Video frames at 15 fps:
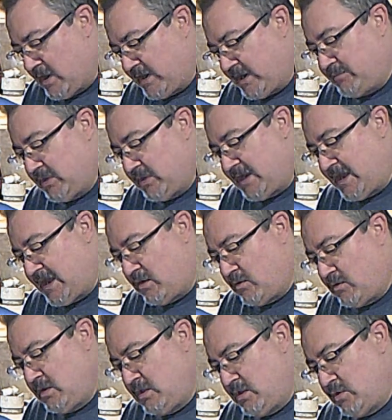But now
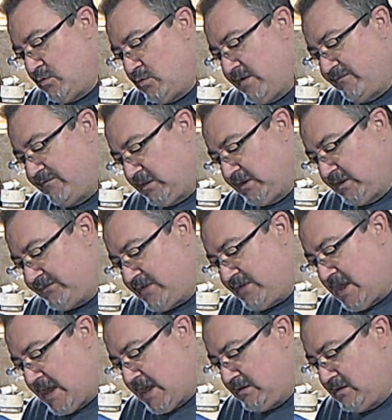we've at least
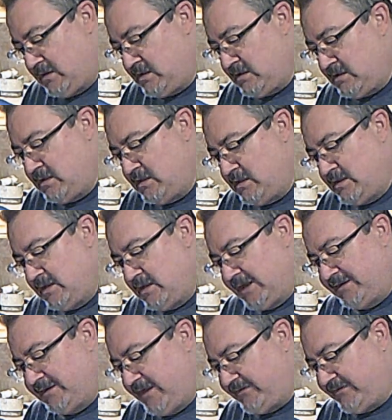got a
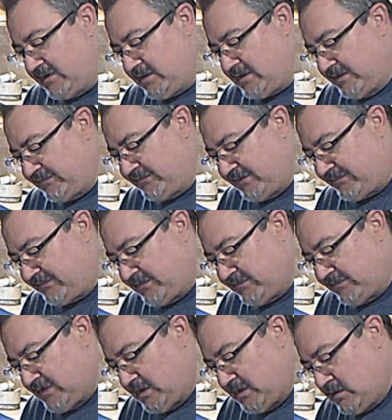decent
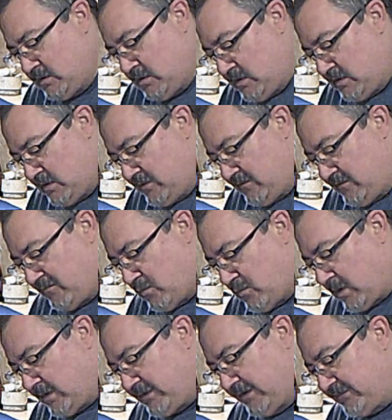consistency for
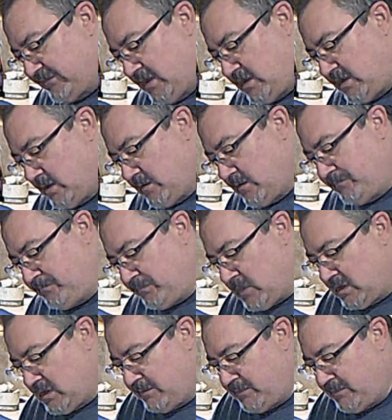tzatziki. And
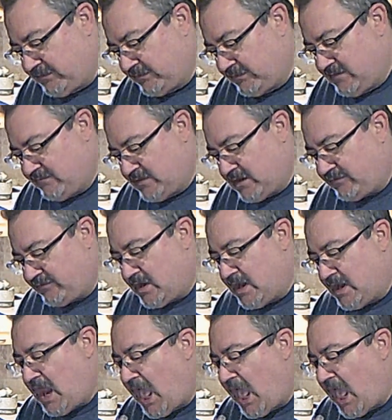let me just give that a try.